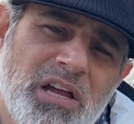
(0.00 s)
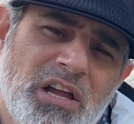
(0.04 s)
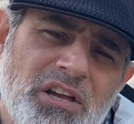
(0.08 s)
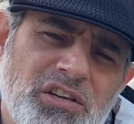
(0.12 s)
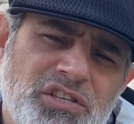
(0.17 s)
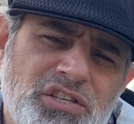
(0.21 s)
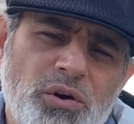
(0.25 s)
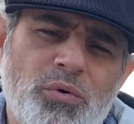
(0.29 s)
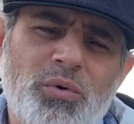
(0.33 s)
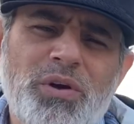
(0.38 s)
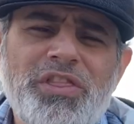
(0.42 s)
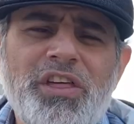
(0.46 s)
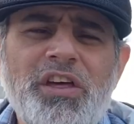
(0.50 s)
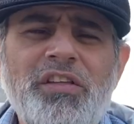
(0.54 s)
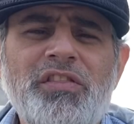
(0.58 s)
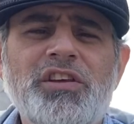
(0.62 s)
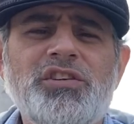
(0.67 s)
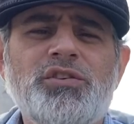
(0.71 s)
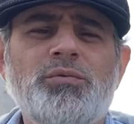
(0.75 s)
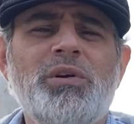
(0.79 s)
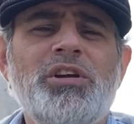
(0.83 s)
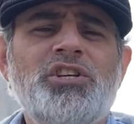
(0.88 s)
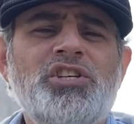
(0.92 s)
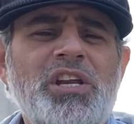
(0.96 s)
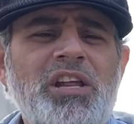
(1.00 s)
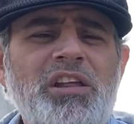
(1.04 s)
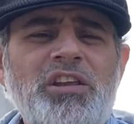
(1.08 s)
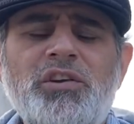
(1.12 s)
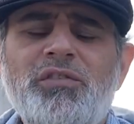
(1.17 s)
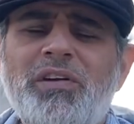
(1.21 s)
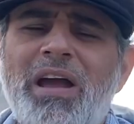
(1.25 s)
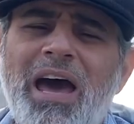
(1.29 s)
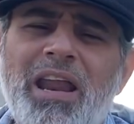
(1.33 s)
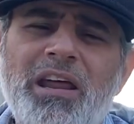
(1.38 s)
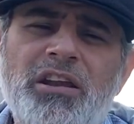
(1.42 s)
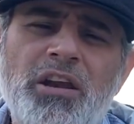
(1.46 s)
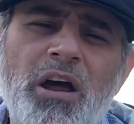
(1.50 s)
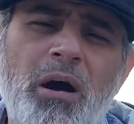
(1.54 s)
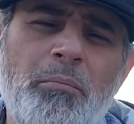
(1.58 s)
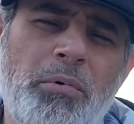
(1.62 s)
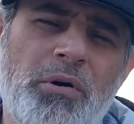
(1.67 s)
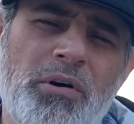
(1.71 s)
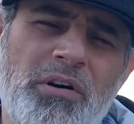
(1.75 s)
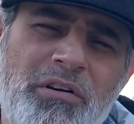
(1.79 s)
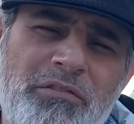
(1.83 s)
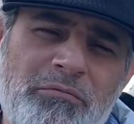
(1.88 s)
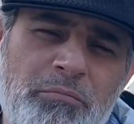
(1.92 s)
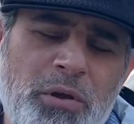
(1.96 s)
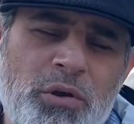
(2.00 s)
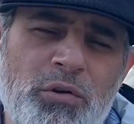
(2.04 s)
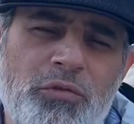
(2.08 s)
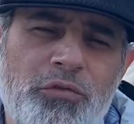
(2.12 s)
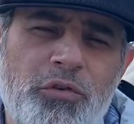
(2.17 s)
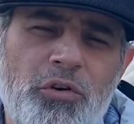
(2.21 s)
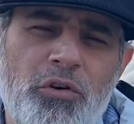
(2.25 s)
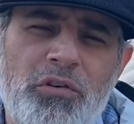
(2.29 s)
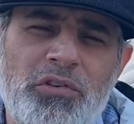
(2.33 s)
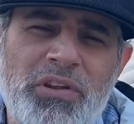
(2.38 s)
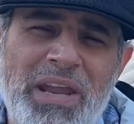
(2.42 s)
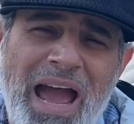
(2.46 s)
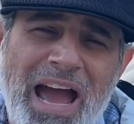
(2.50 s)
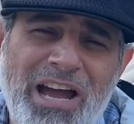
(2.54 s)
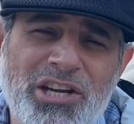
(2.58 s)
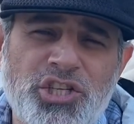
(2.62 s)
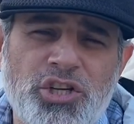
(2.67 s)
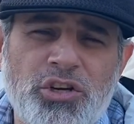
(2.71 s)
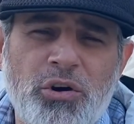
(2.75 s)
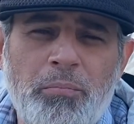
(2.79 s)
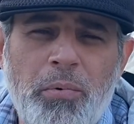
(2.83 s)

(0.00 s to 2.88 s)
So within this region, and you've got a number of beautiful national